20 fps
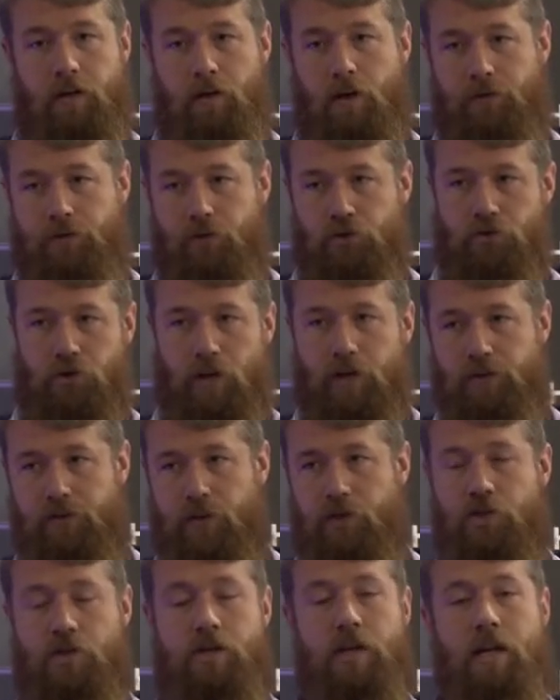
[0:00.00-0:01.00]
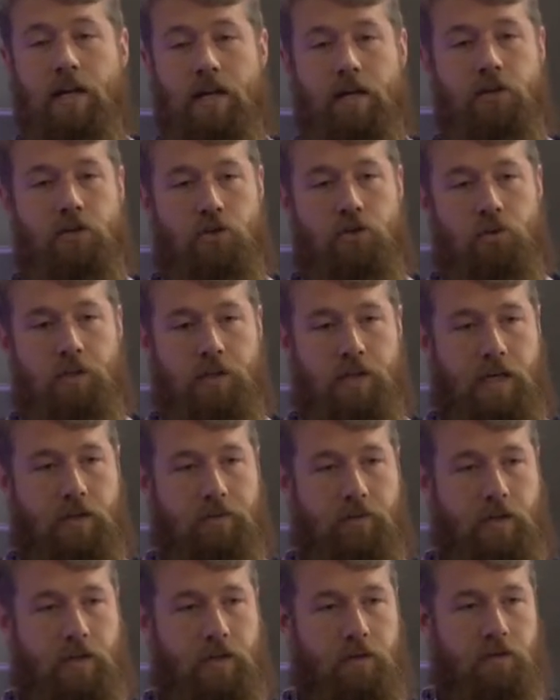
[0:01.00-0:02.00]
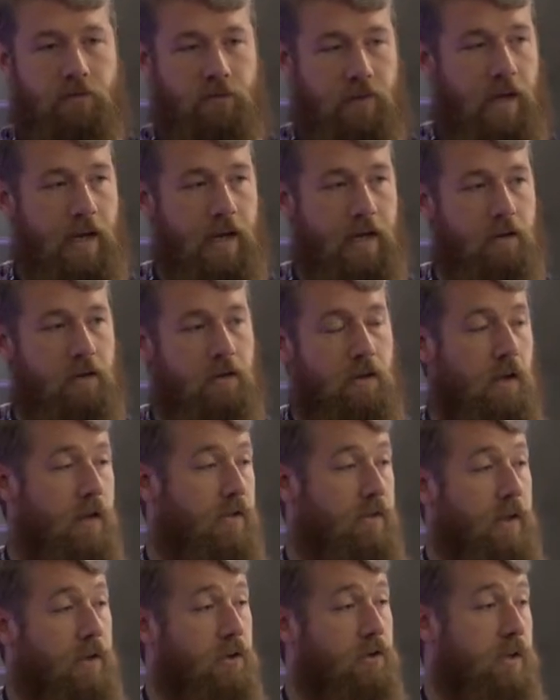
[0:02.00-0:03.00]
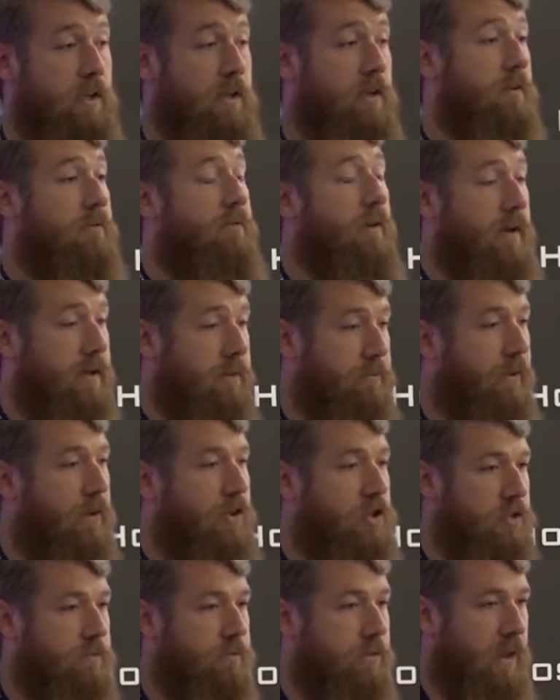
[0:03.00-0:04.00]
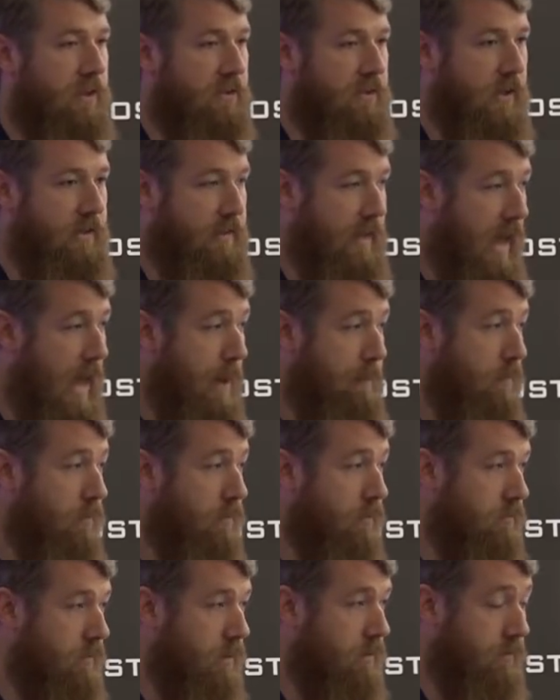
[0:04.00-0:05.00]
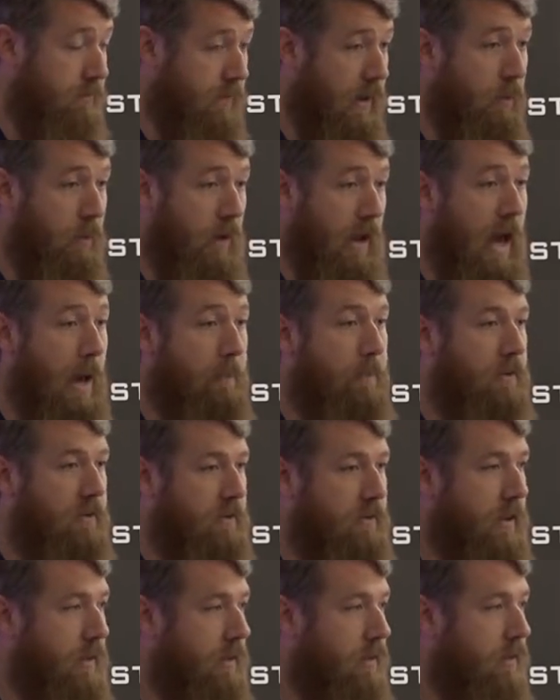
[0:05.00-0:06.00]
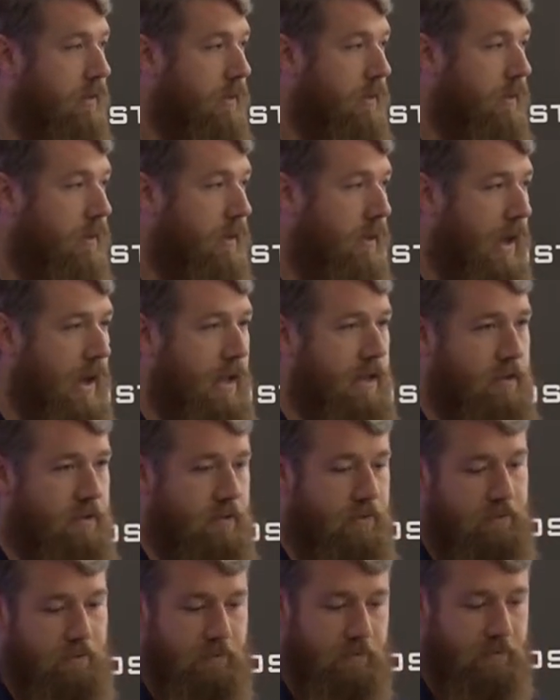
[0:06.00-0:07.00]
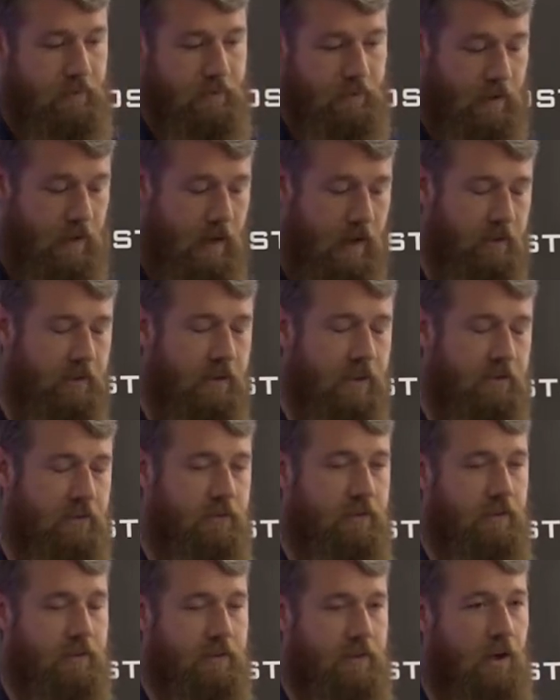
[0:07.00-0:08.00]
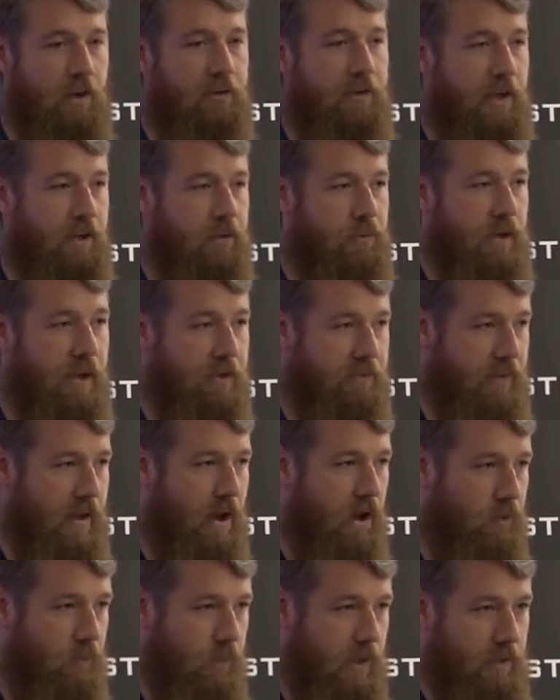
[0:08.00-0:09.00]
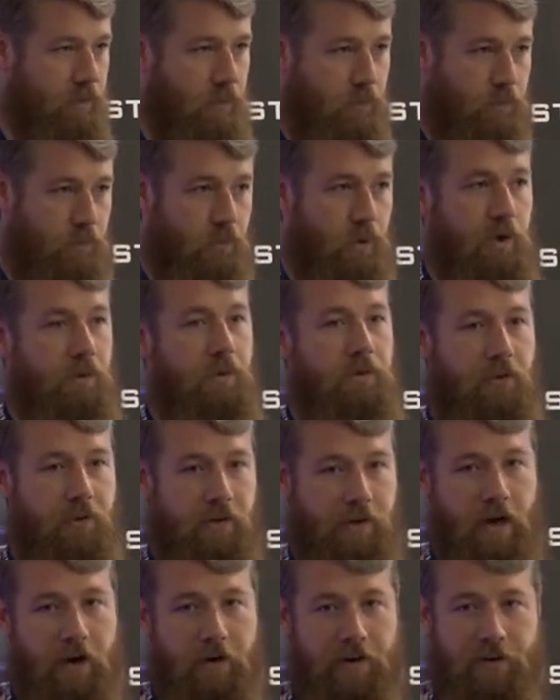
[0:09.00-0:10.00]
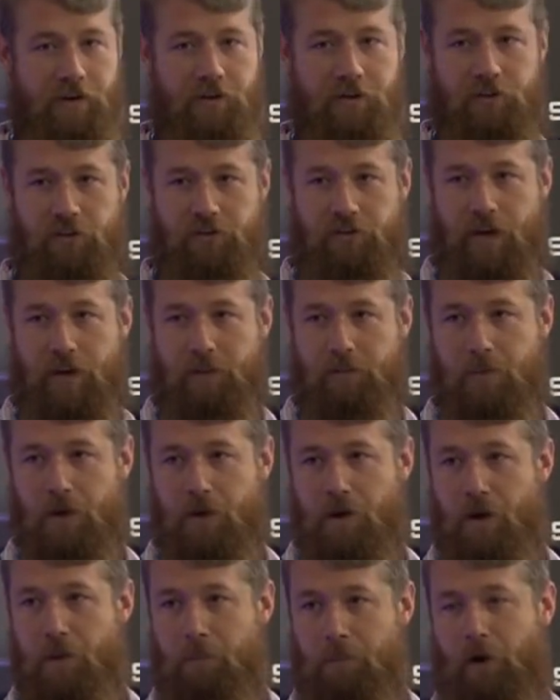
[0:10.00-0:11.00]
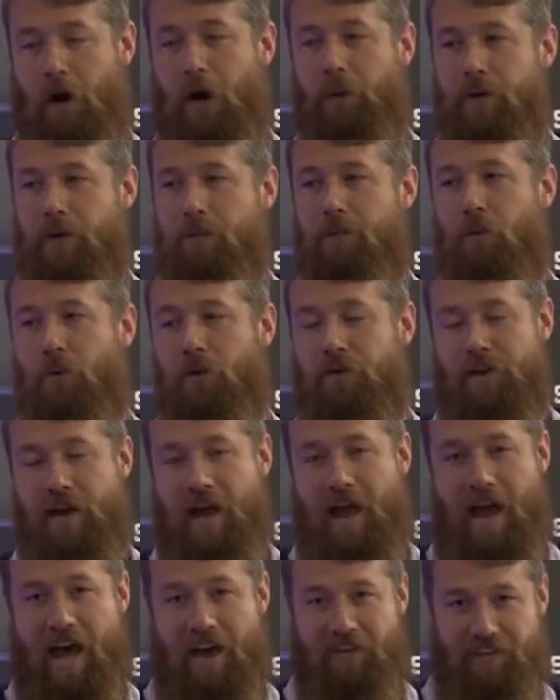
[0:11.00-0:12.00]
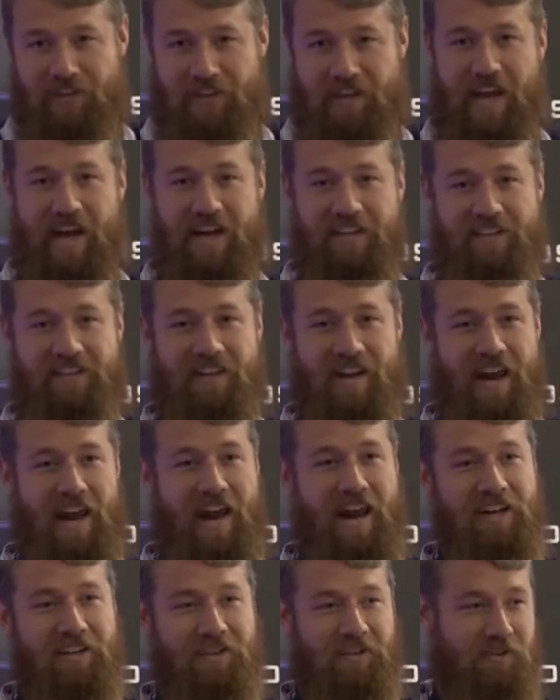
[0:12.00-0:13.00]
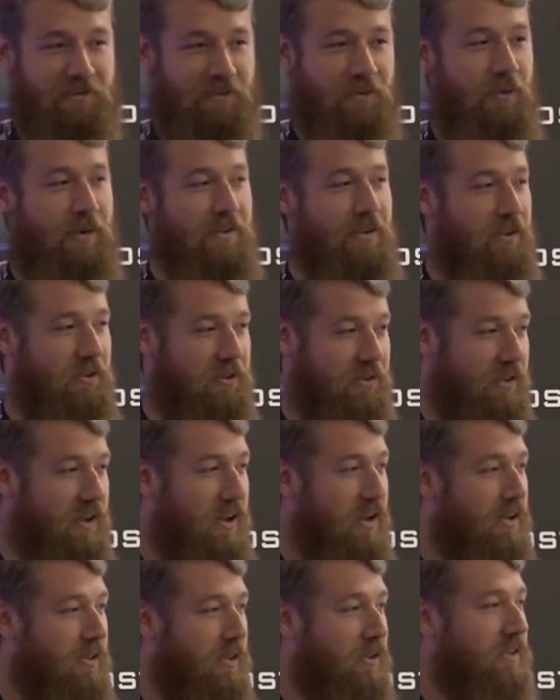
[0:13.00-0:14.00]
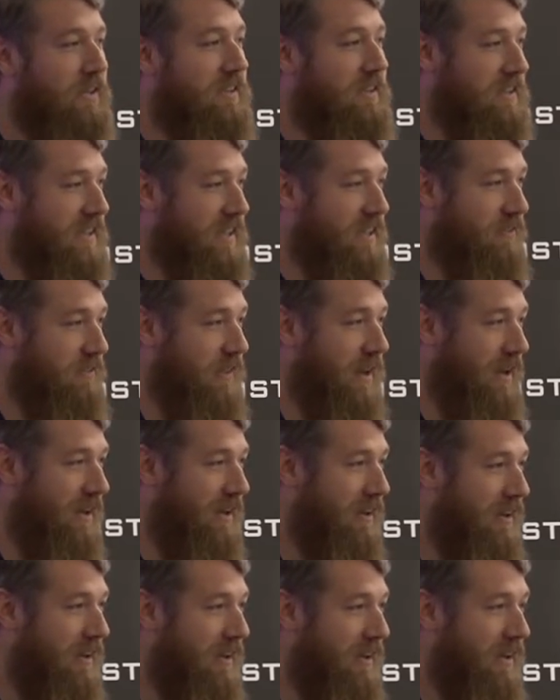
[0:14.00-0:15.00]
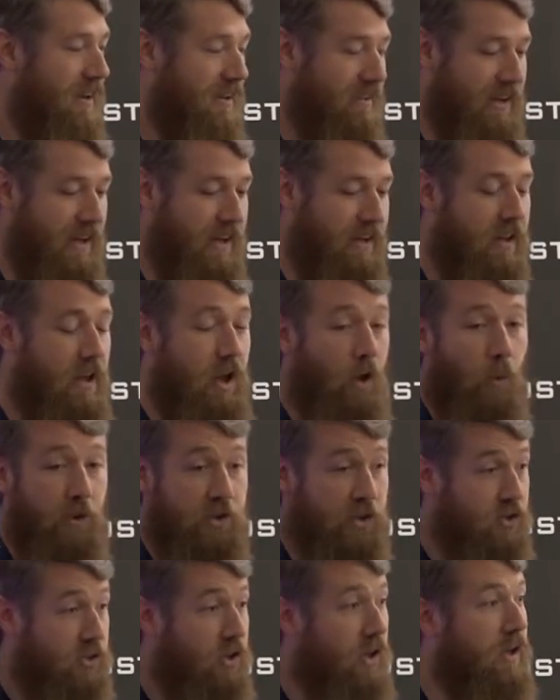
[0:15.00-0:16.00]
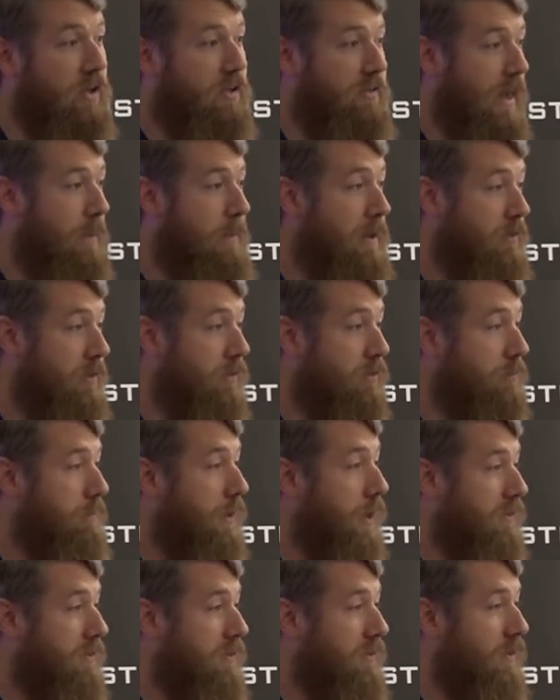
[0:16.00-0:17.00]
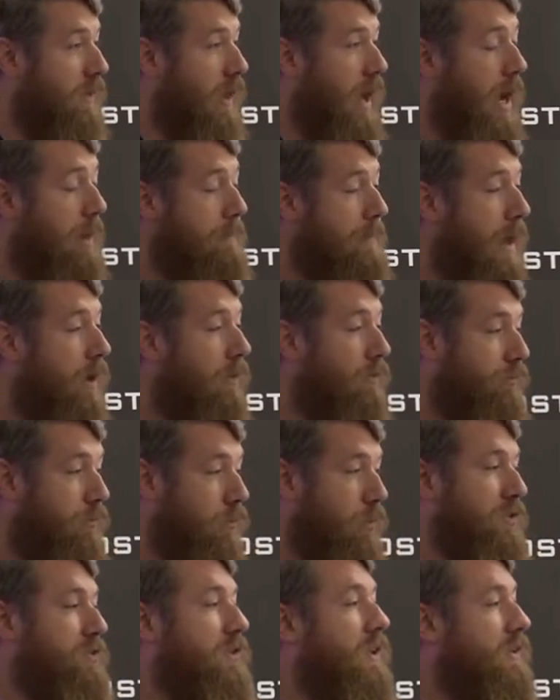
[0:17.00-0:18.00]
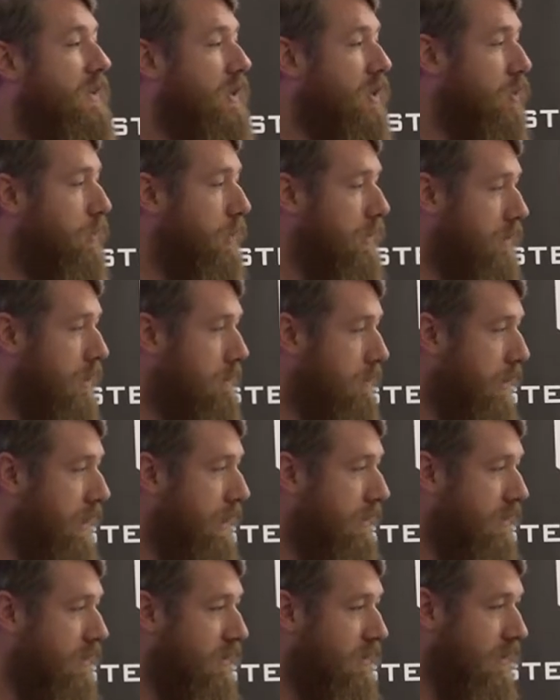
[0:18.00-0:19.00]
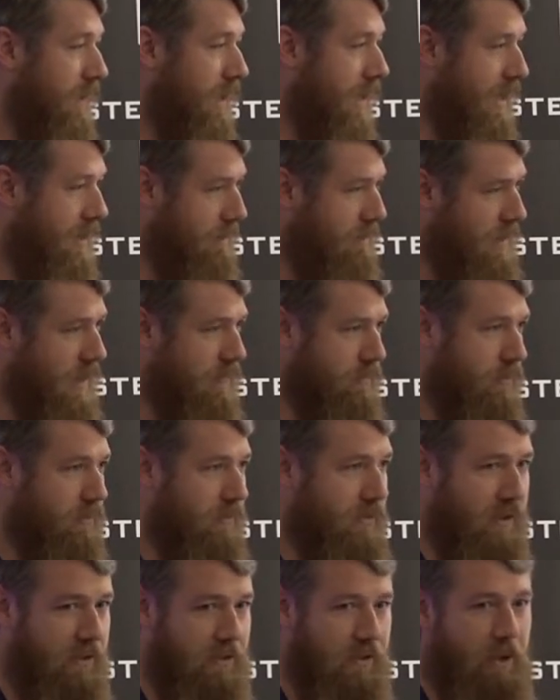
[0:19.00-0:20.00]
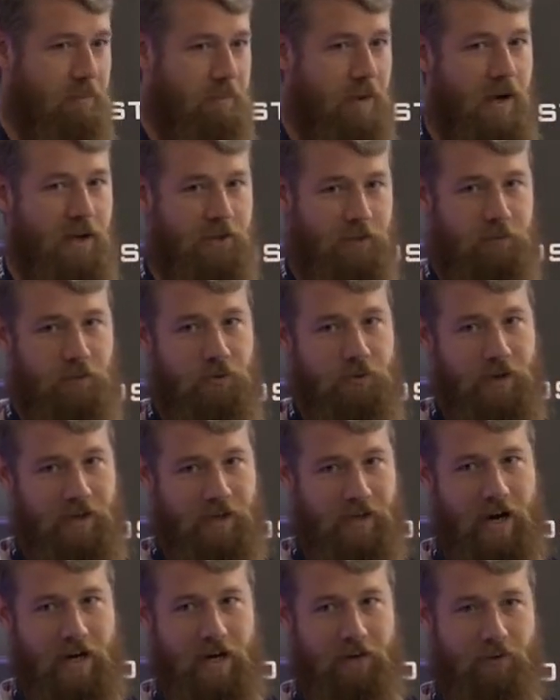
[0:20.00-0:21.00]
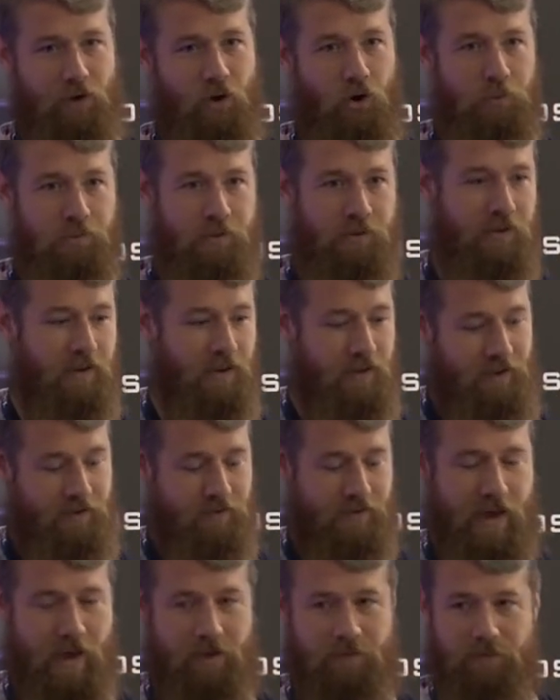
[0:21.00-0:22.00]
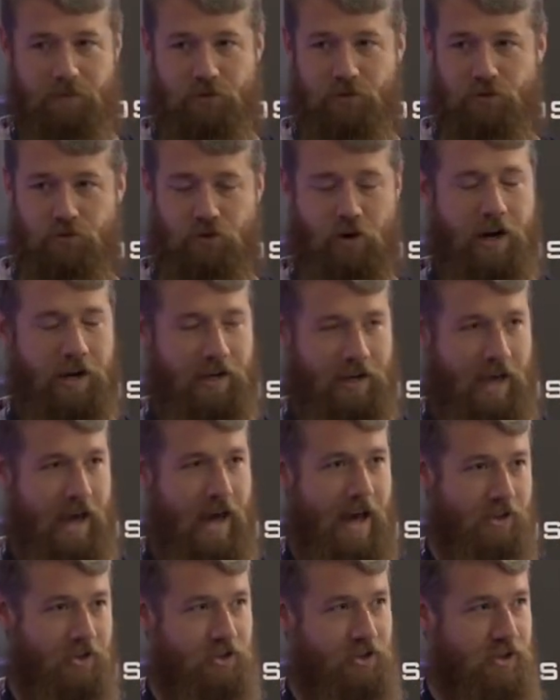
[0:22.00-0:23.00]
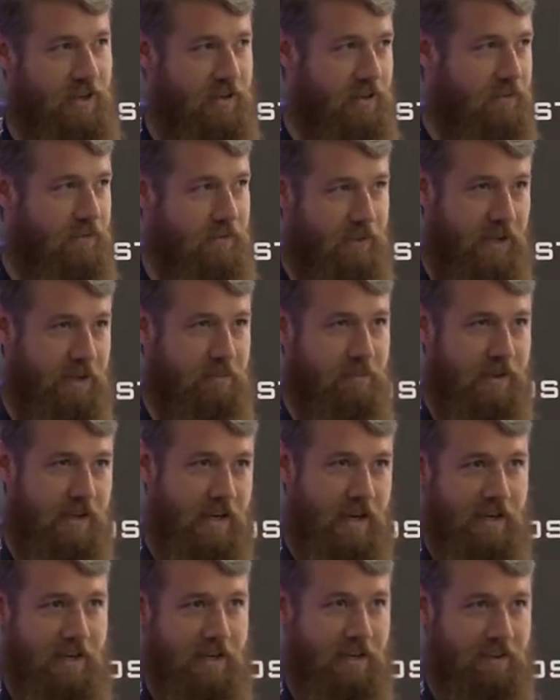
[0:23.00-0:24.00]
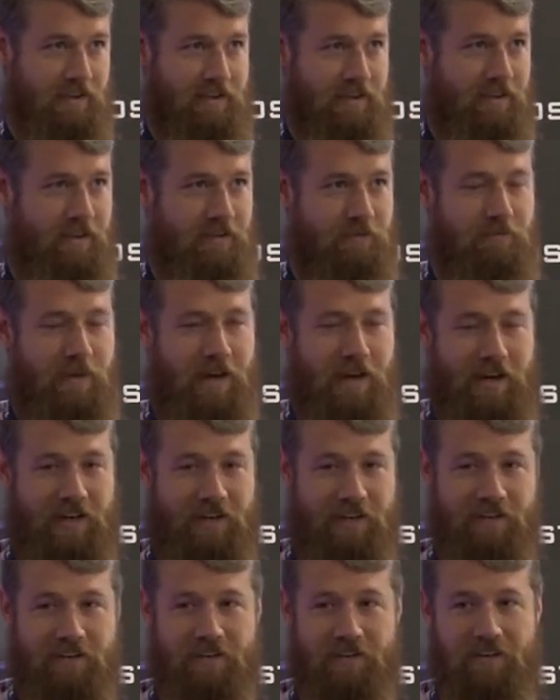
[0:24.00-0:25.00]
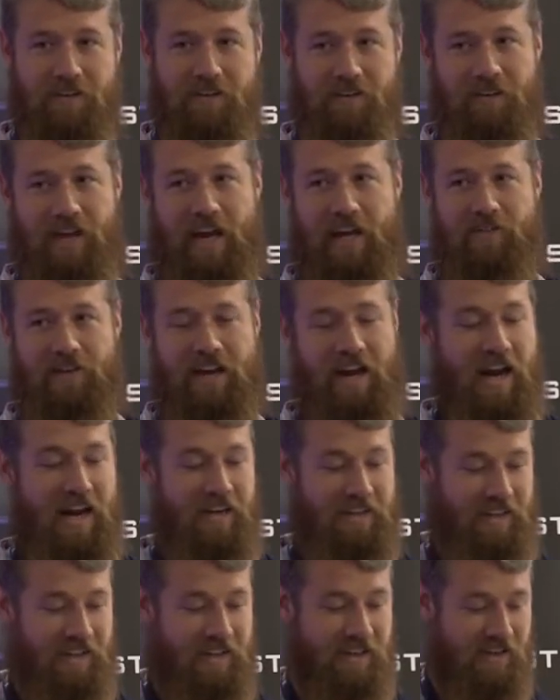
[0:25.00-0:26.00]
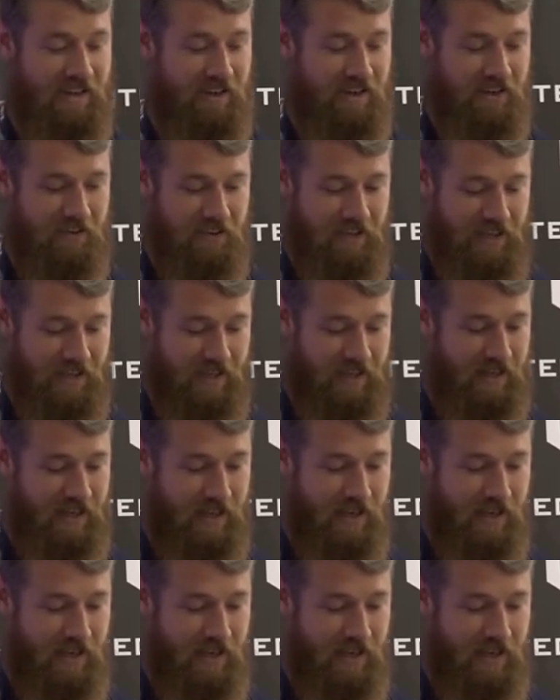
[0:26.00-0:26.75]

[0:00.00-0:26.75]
If you transition into a given state, then you need to define a function for that state to happen, to define what happens there. And at least in Telnyx, what I found when working with other carriers is that probably more than half of the cases I handle are for when those, those entities fail, right? Which is good, that makes me robust. I'm now forced to deal with the places that I never really thought possible, that I kind of hoped that try-catch at the very beginning of main came in handy, right?